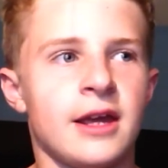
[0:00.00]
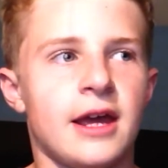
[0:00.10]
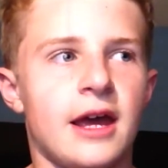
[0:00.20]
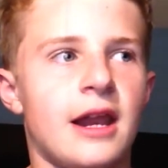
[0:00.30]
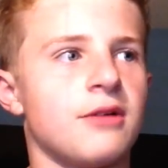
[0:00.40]

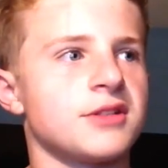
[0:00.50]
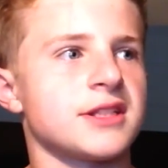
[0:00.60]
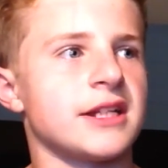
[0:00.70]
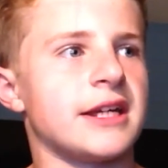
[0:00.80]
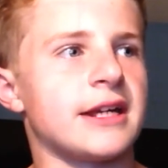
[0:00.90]
And I was
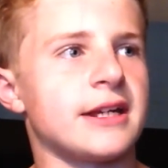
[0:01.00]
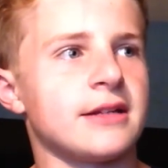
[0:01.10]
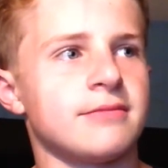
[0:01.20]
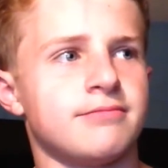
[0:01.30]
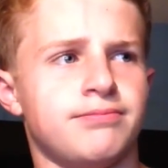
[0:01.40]
like,
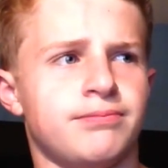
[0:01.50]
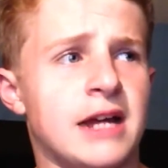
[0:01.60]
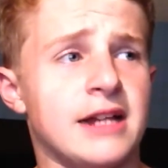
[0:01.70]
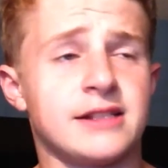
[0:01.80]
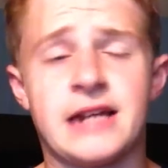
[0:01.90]

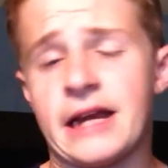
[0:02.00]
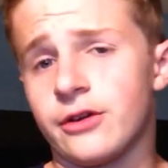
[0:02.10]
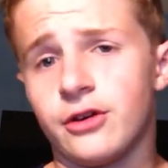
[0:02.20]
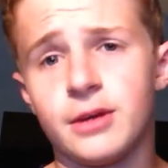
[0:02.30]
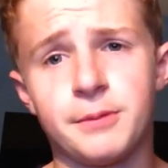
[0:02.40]
that's kind of
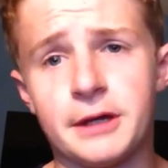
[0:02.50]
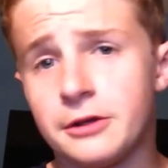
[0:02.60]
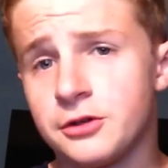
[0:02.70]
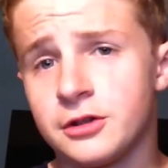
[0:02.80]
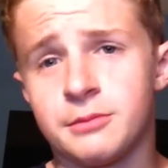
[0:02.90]
creepy. You
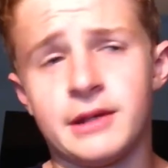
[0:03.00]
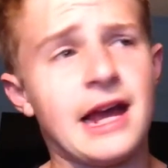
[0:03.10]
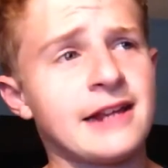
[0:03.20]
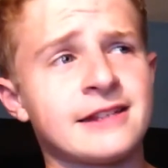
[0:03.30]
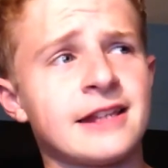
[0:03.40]
shouldn't be
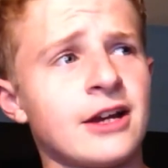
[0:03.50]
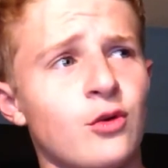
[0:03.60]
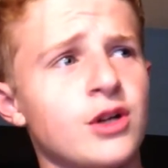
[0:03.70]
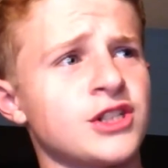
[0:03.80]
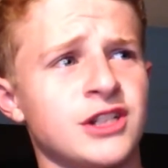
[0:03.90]
asking that
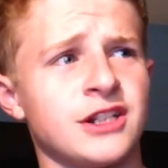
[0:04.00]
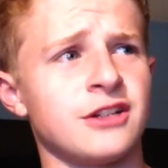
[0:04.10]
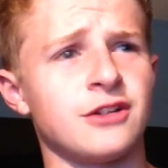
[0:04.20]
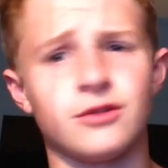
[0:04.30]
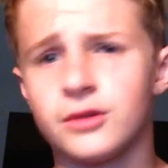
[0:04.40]
question, you
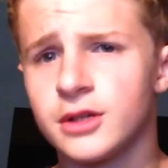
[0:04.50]
know.